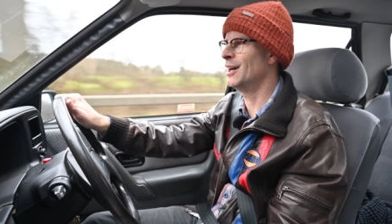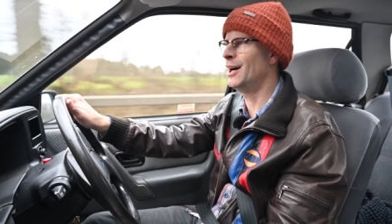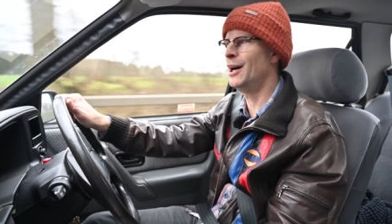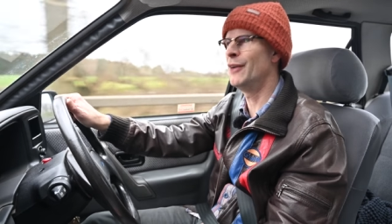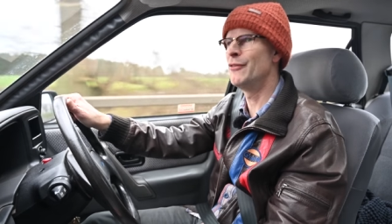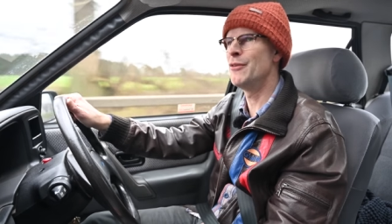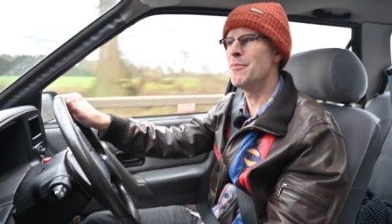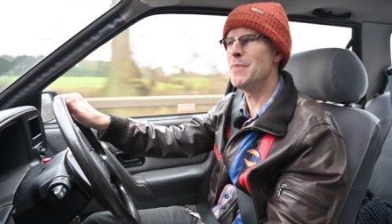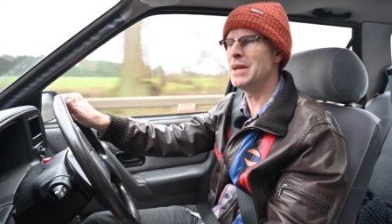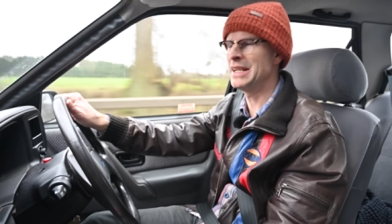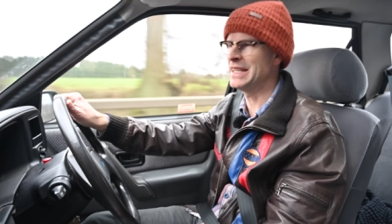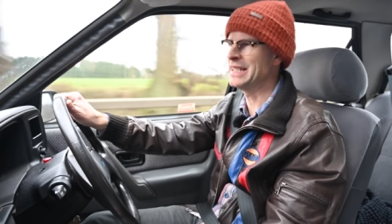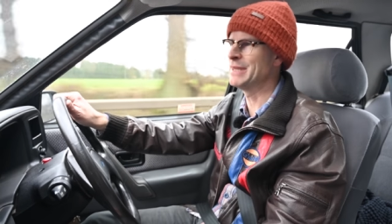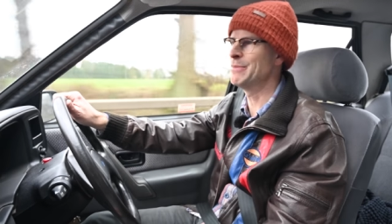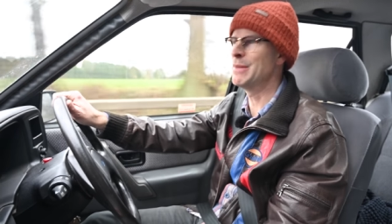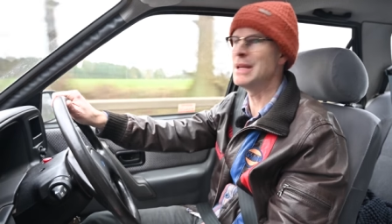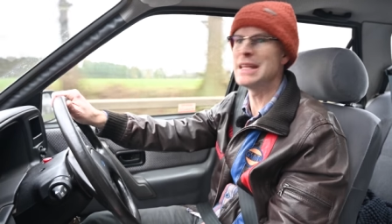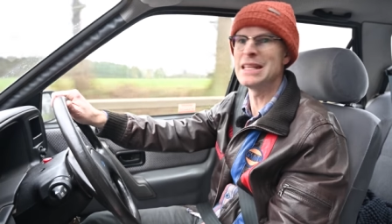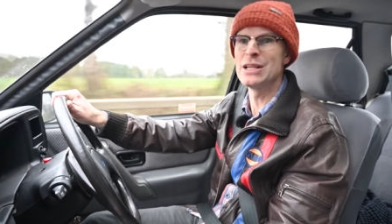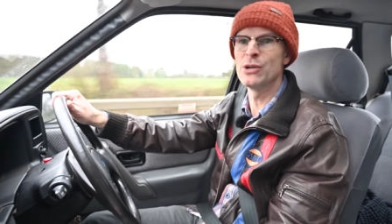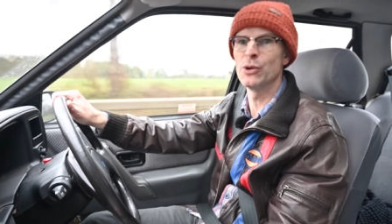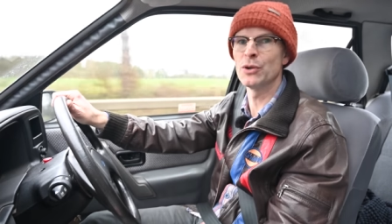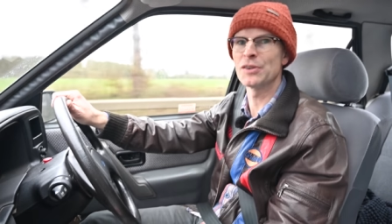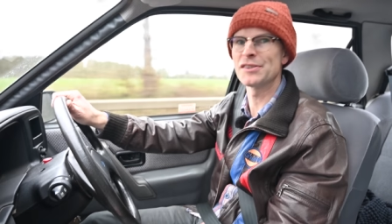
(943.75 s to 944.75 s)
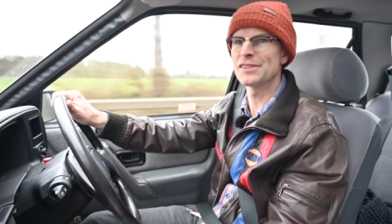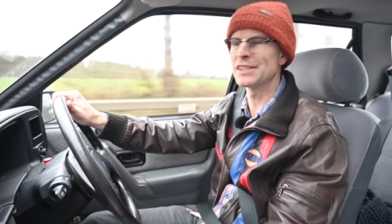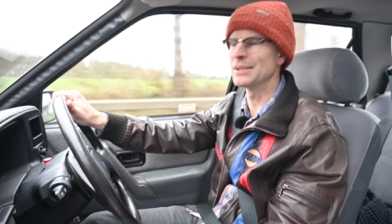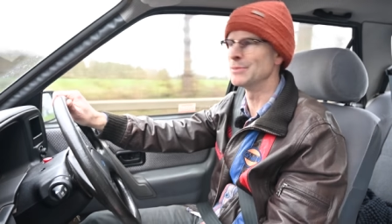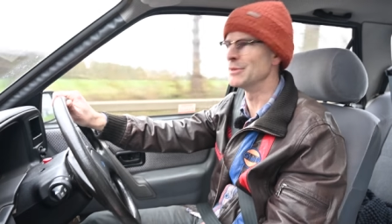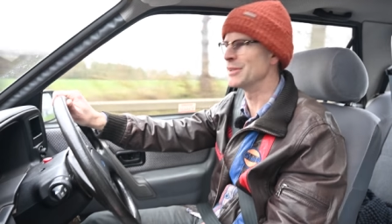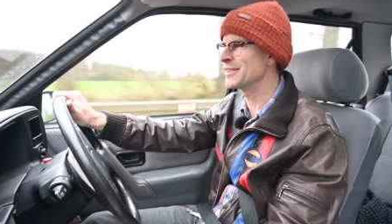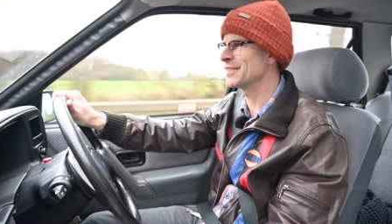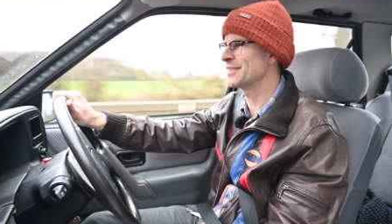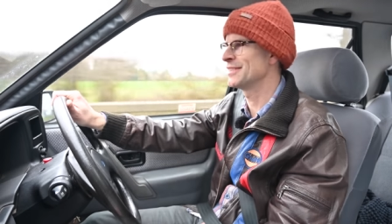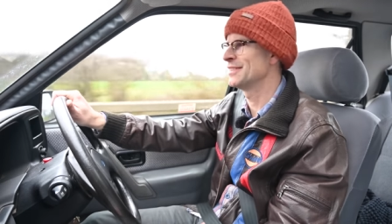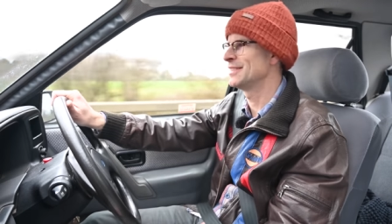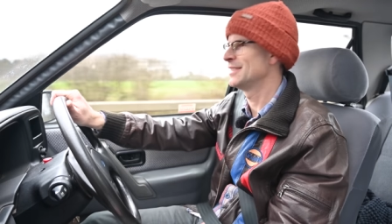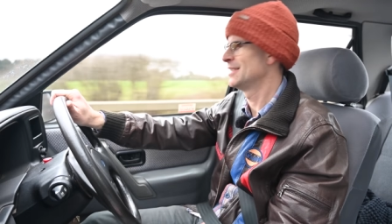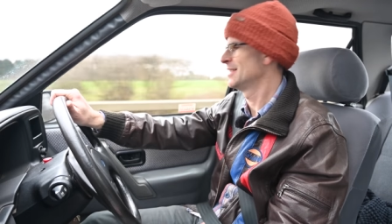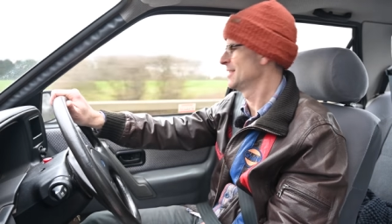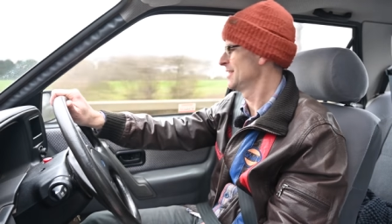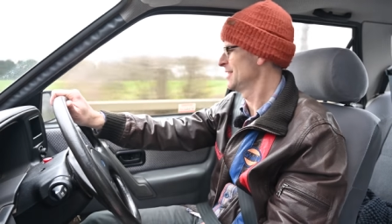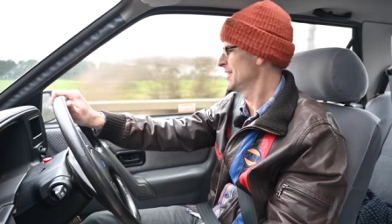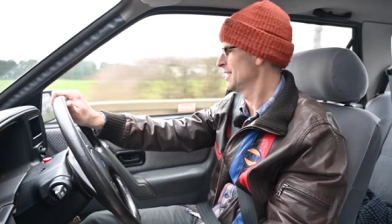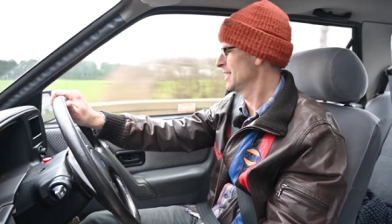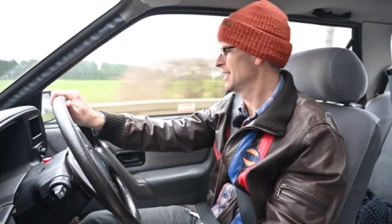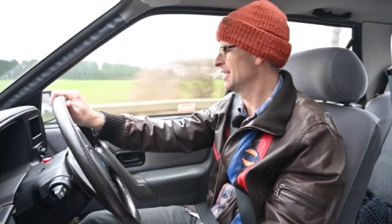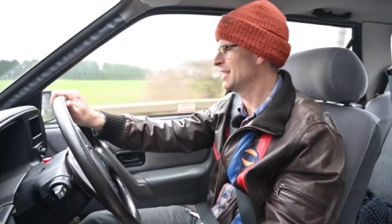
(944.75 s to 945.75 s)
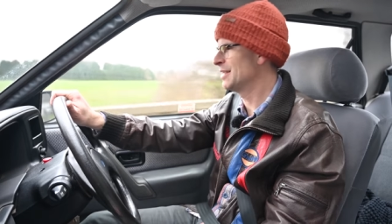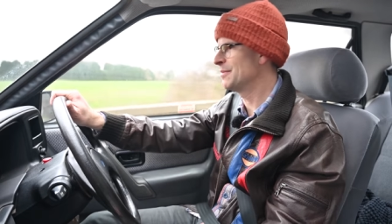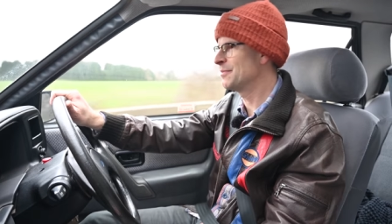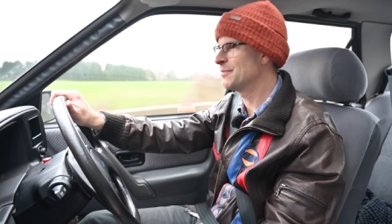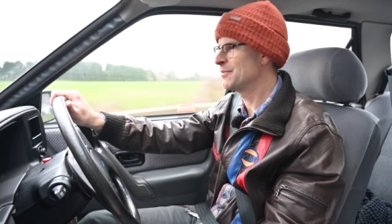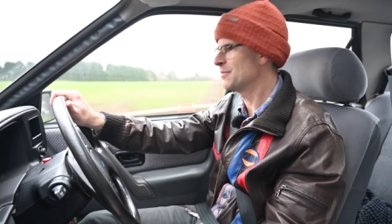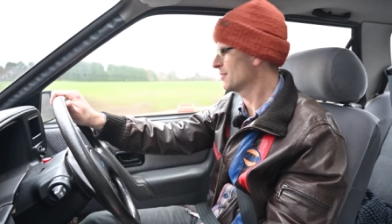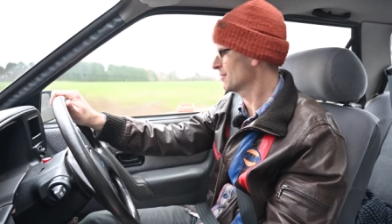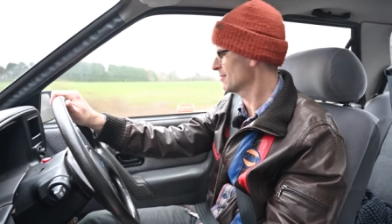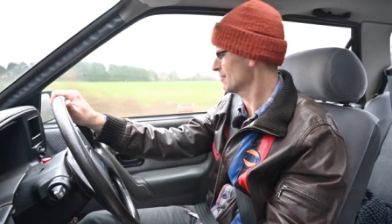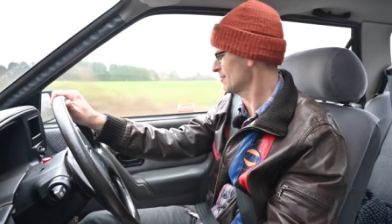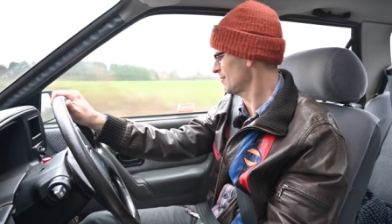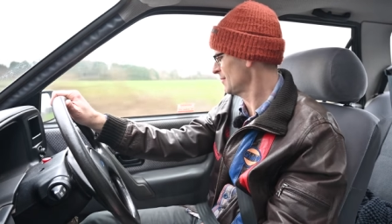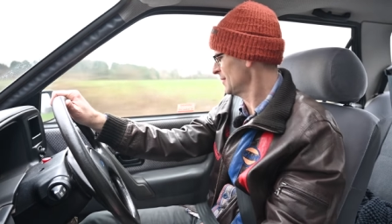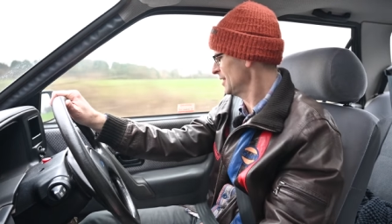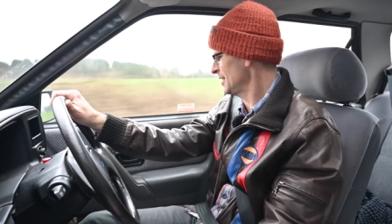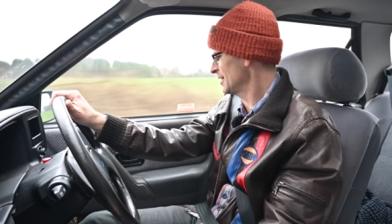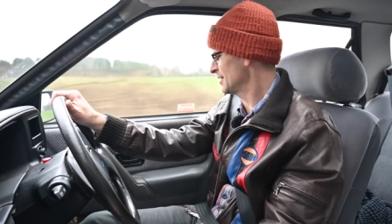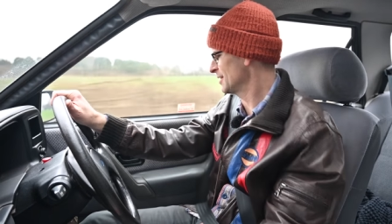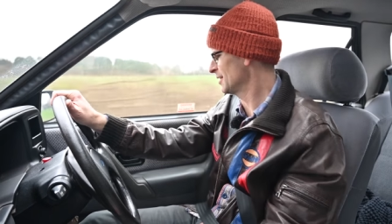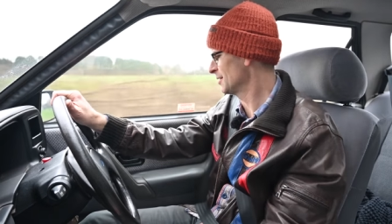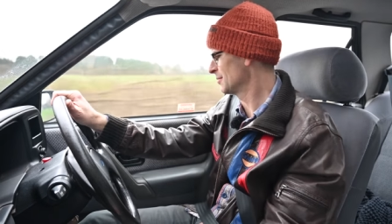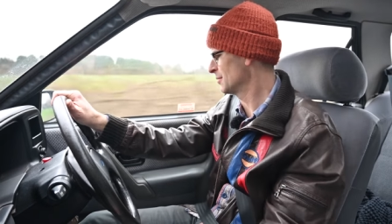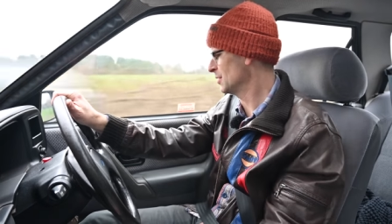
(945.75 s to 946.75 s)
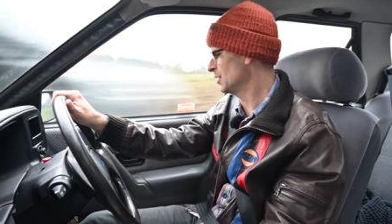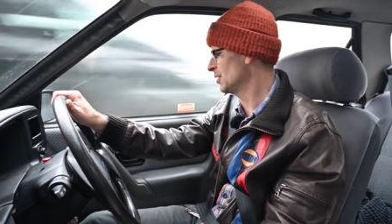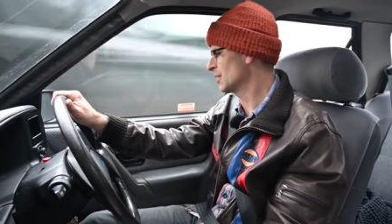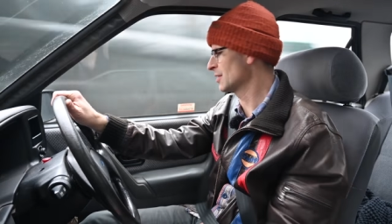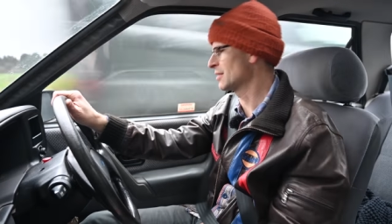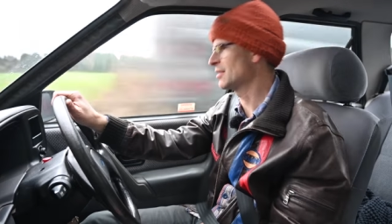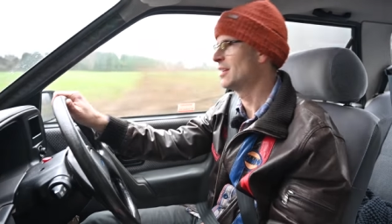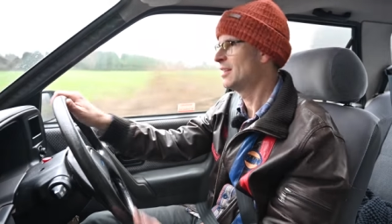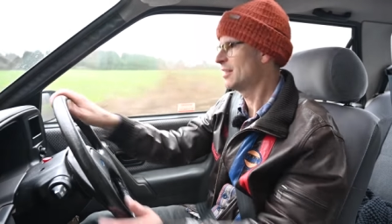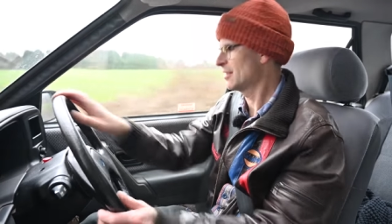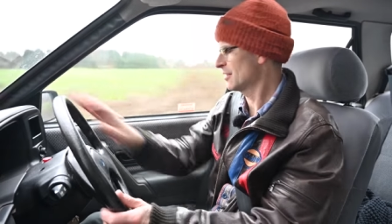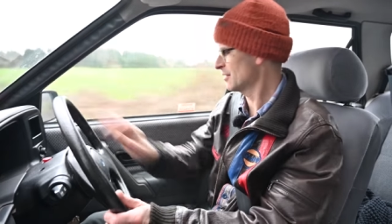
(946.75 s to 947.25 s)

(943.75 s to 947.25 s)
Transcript: over many, many hot summers, um, it's unmarked.